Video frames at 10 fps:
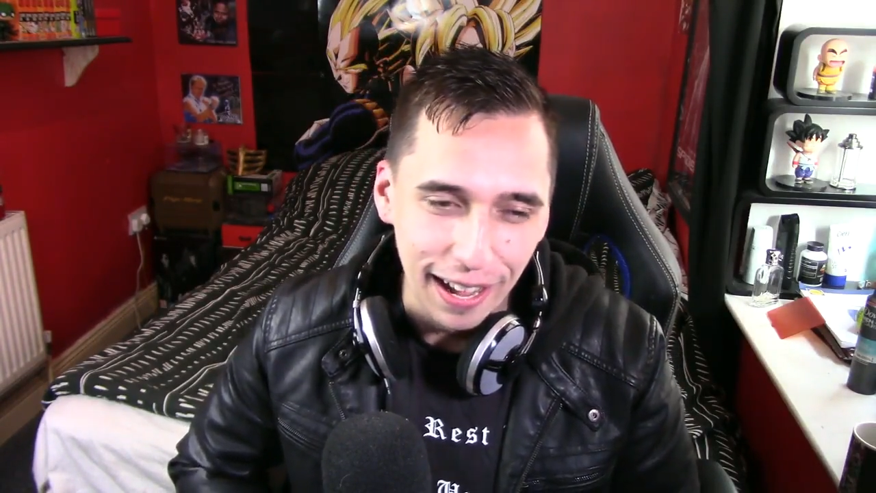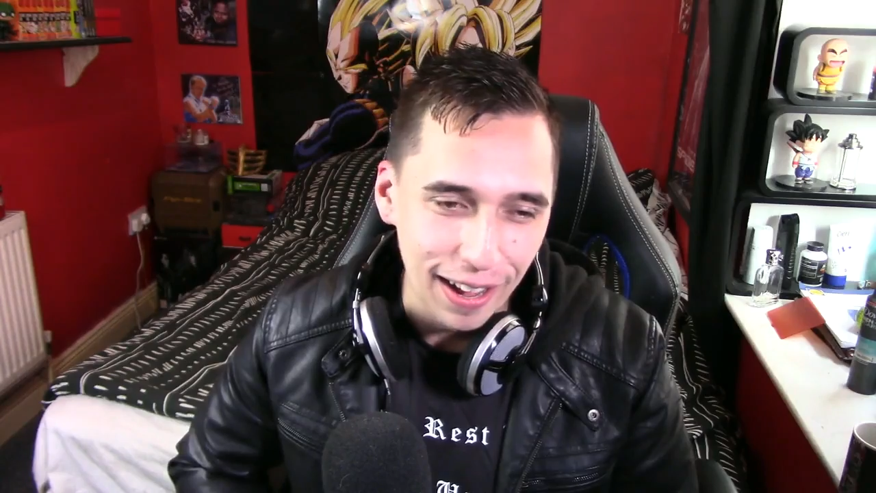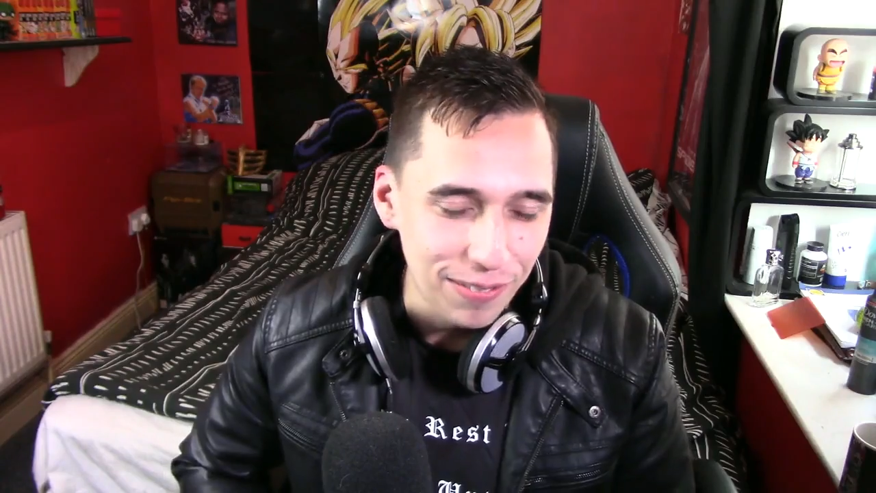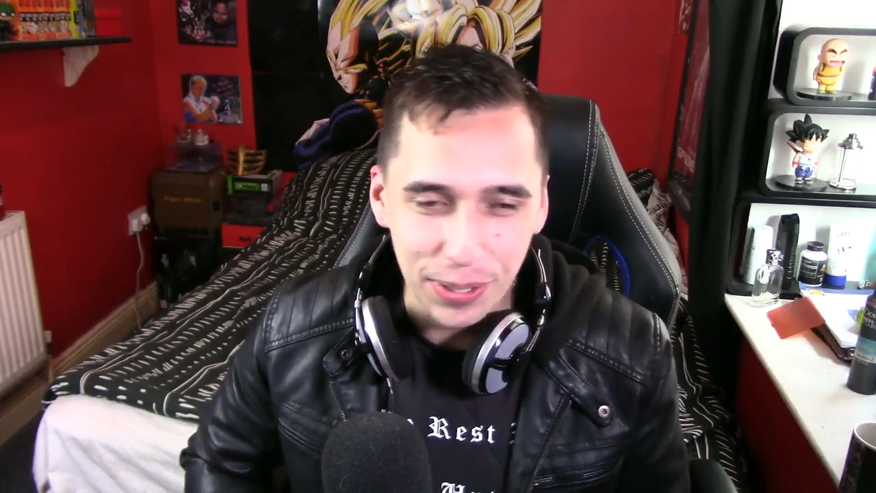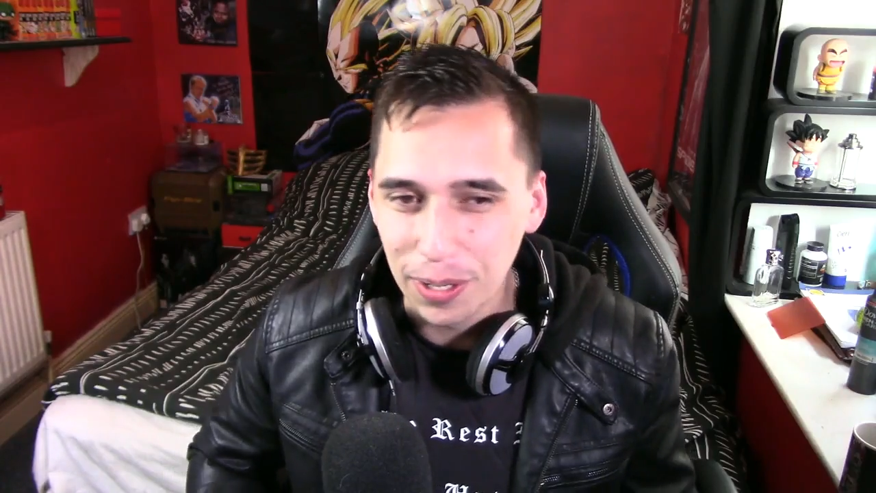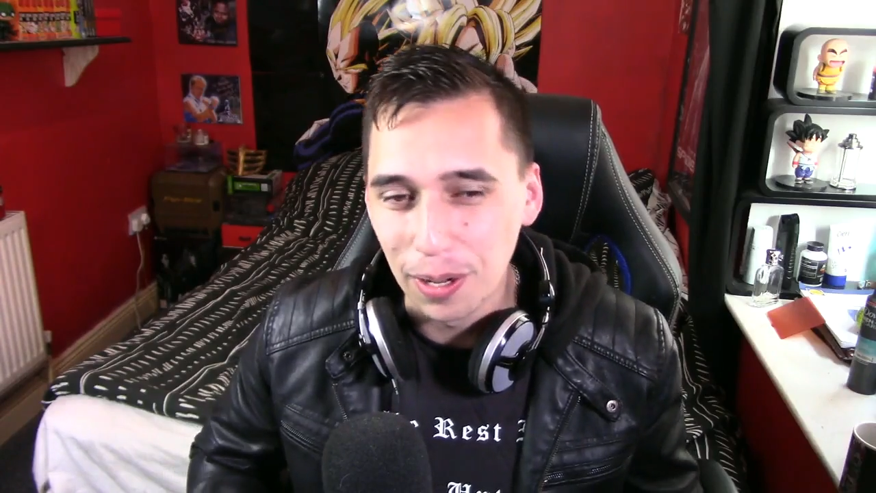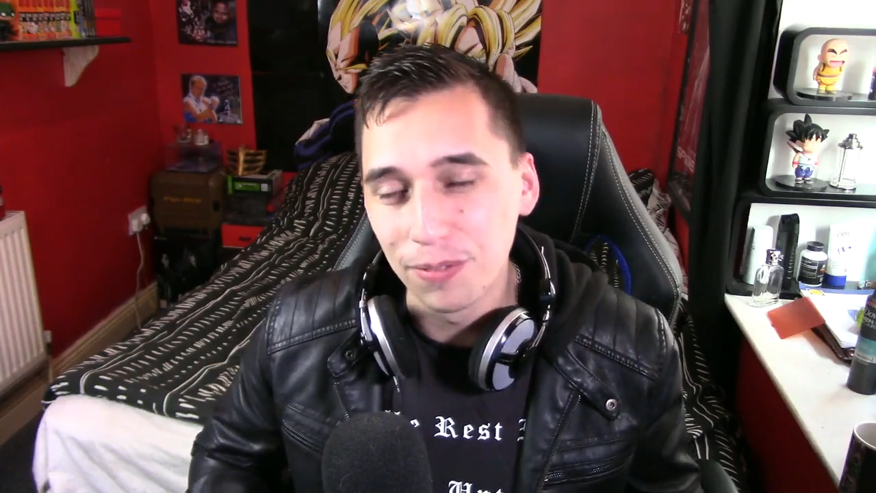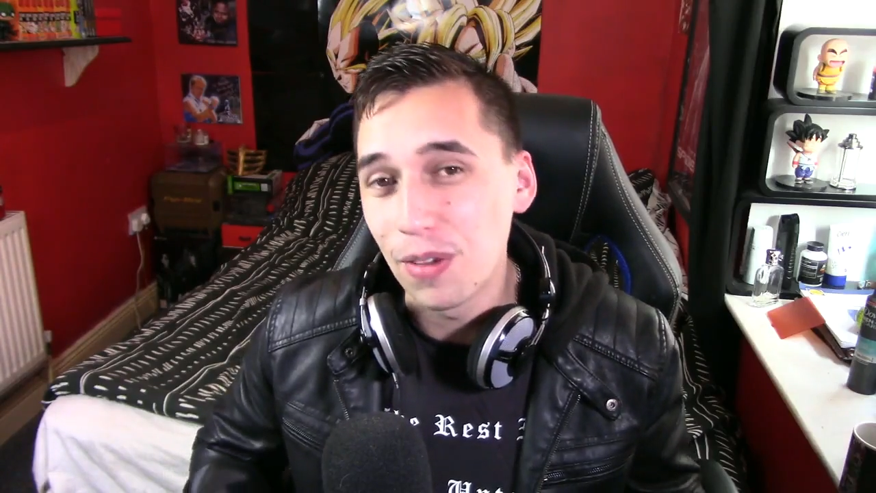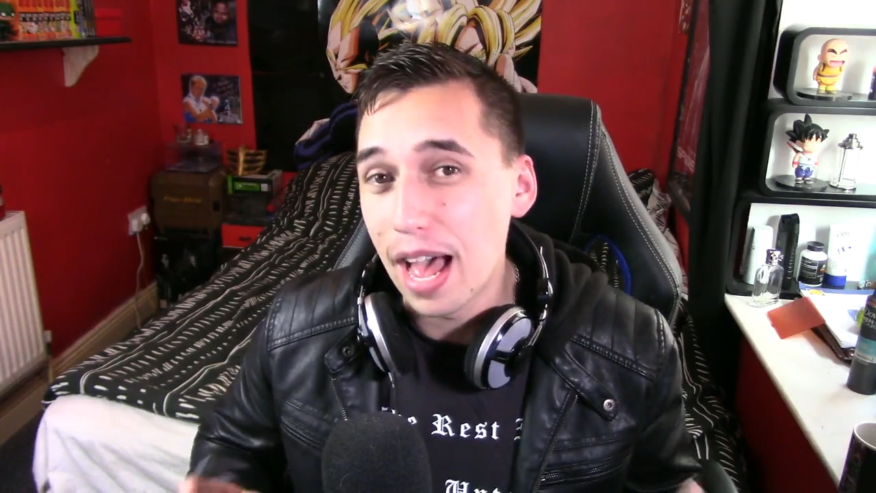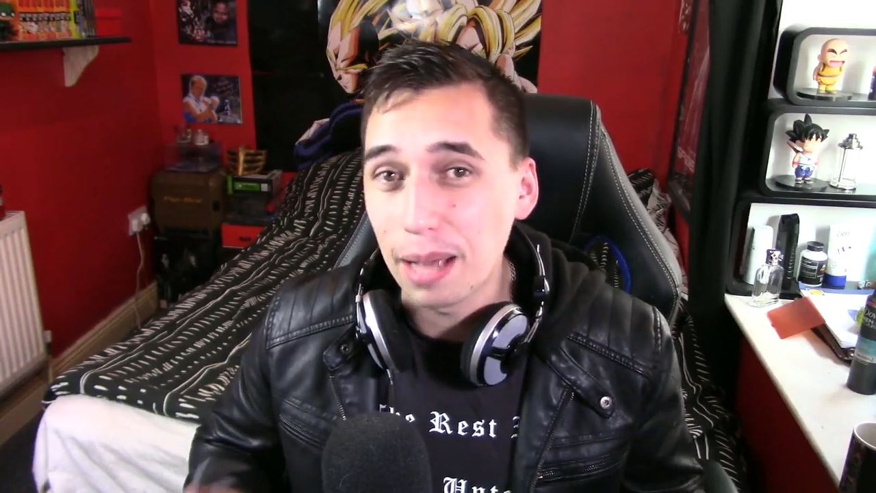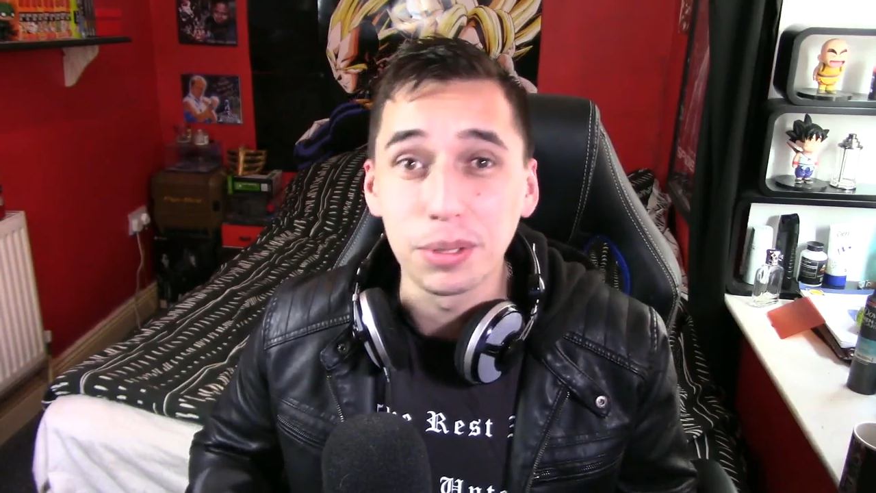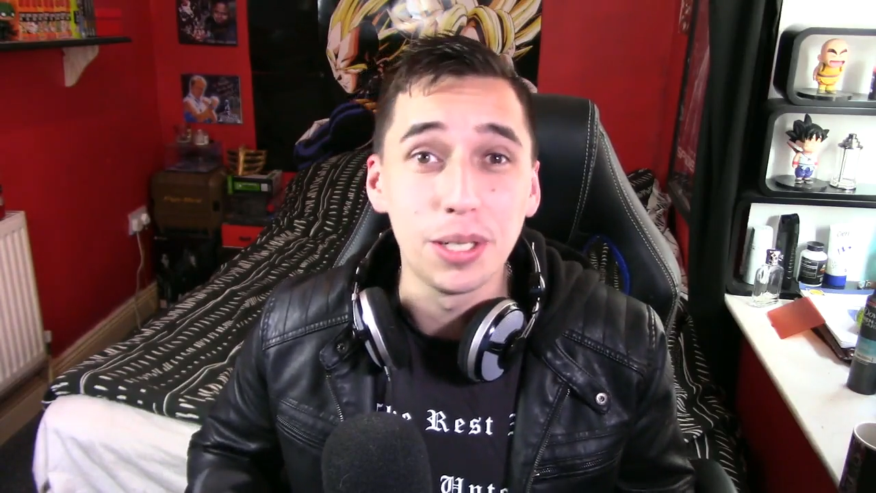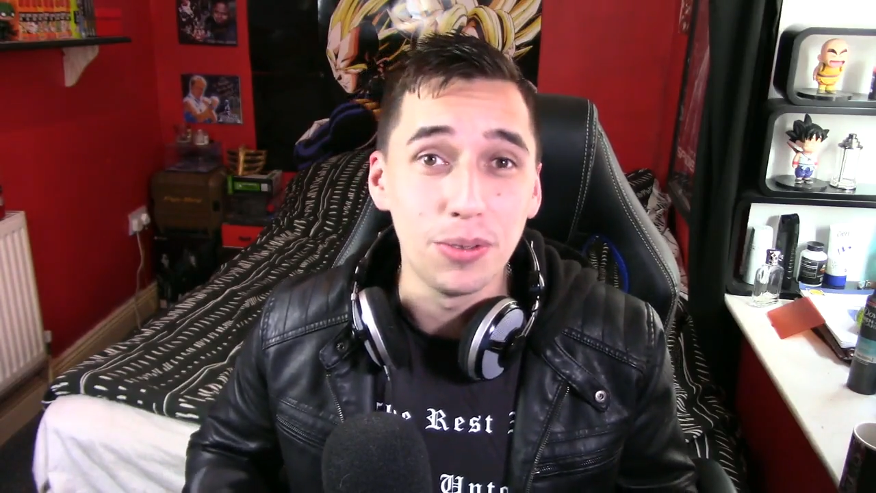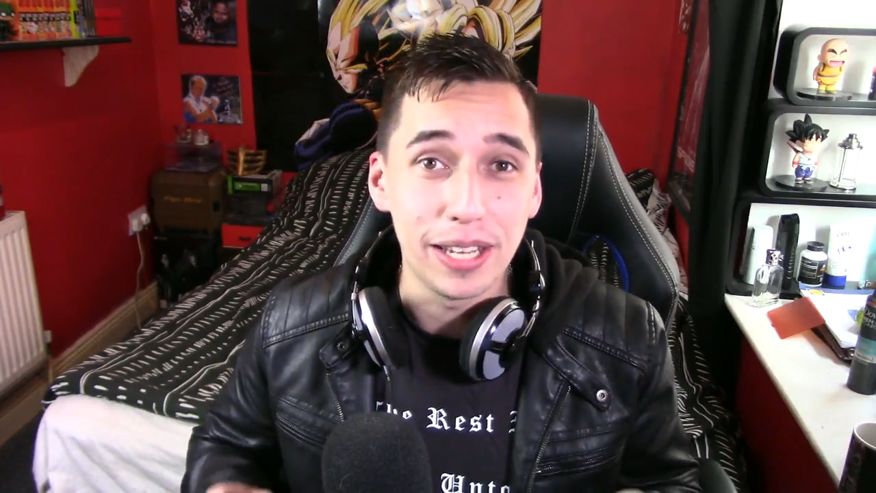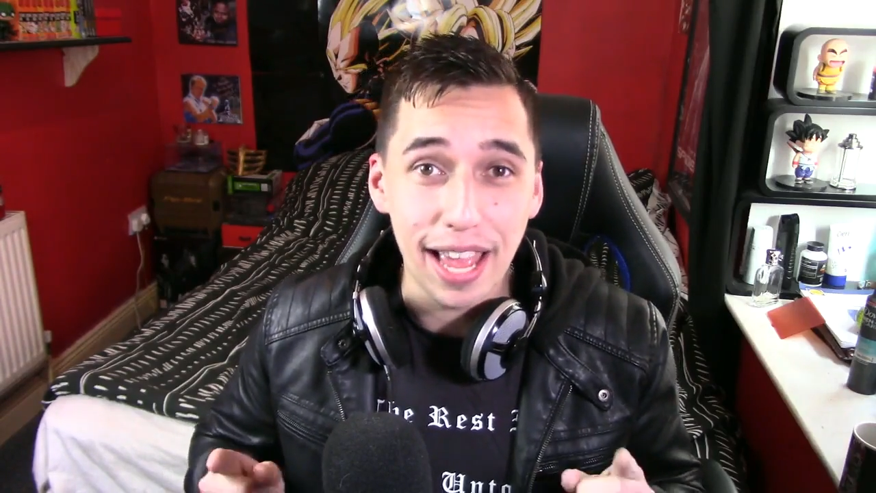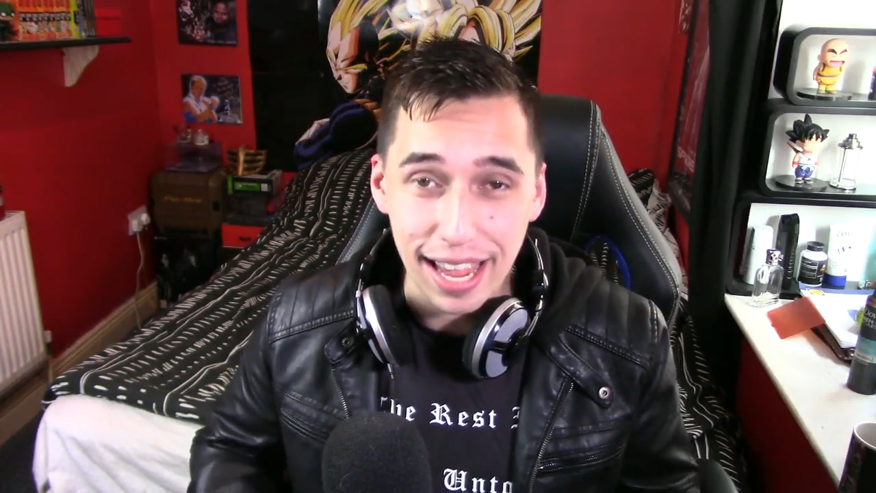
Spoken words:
Oh my god, absolutely